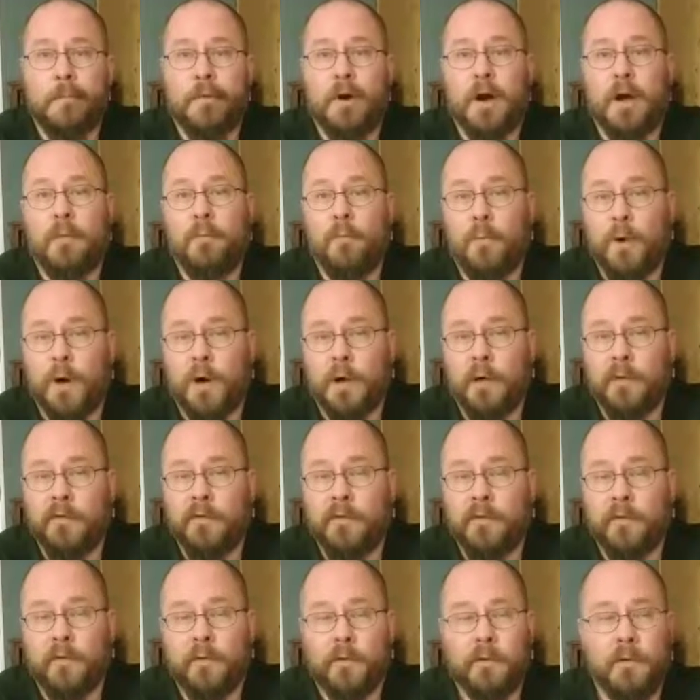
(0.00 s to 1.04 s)
Problem
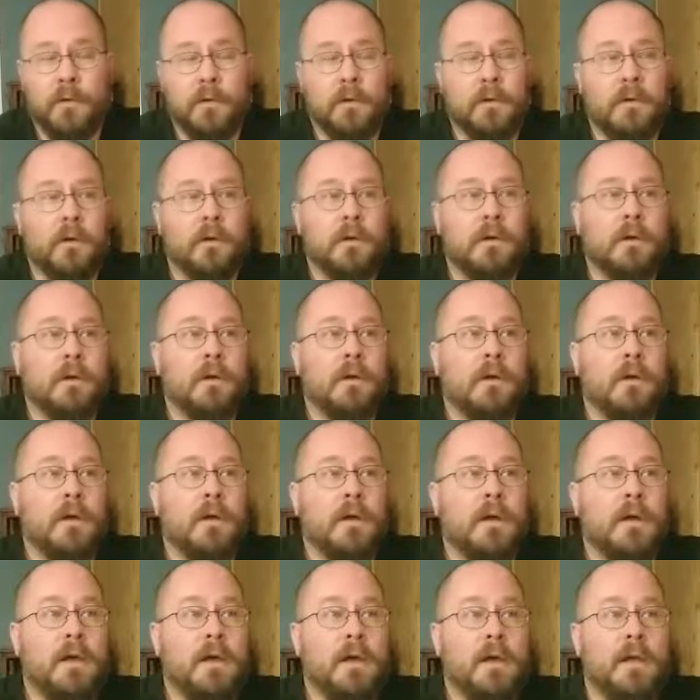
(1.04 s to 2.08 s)
was,
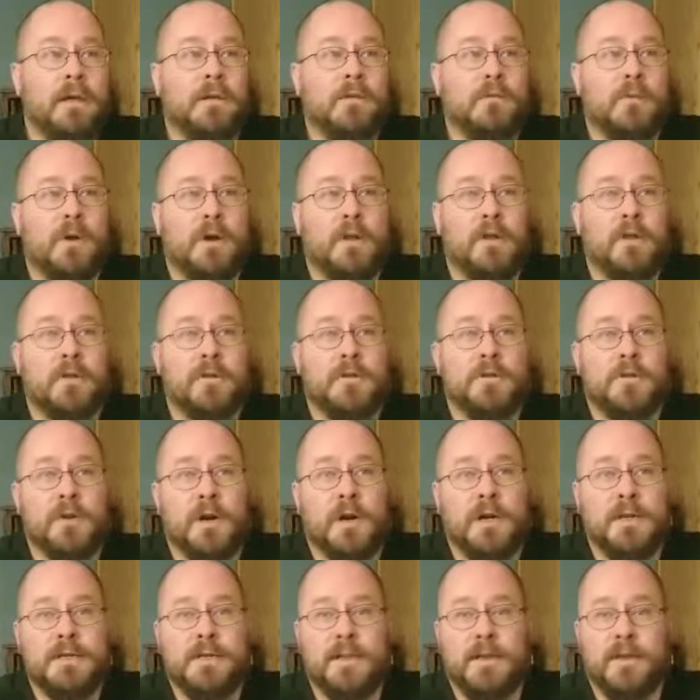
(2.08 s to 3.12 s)
it's one of those
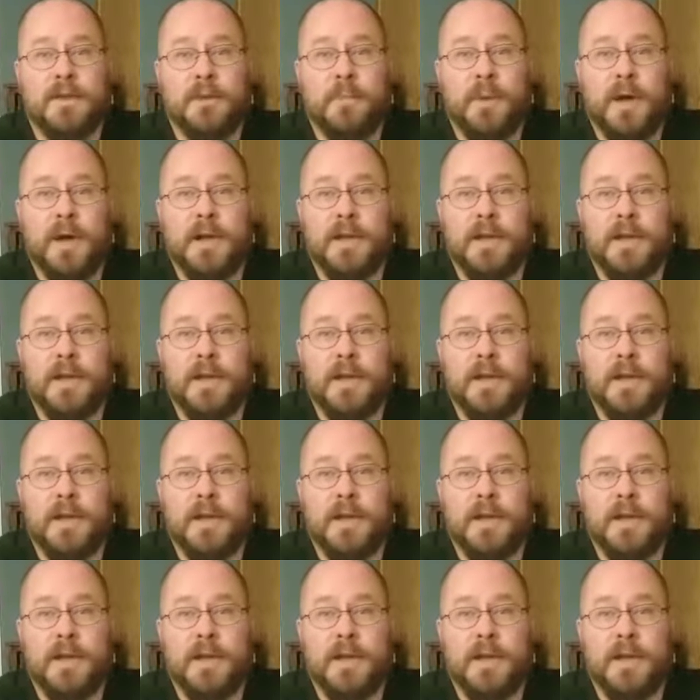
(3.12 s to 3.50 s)
drugs that